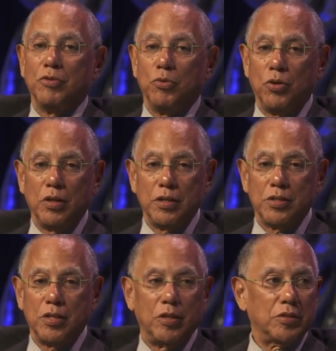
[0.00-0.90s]
New
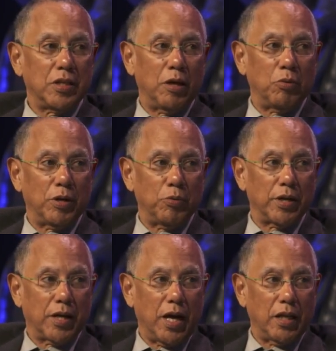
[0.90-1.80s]
Orleans until I went away
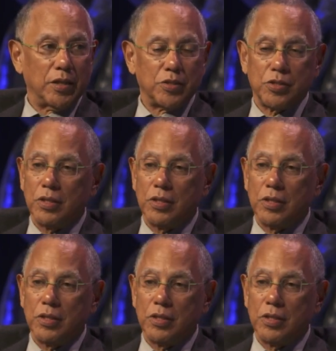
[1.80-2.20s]
to college.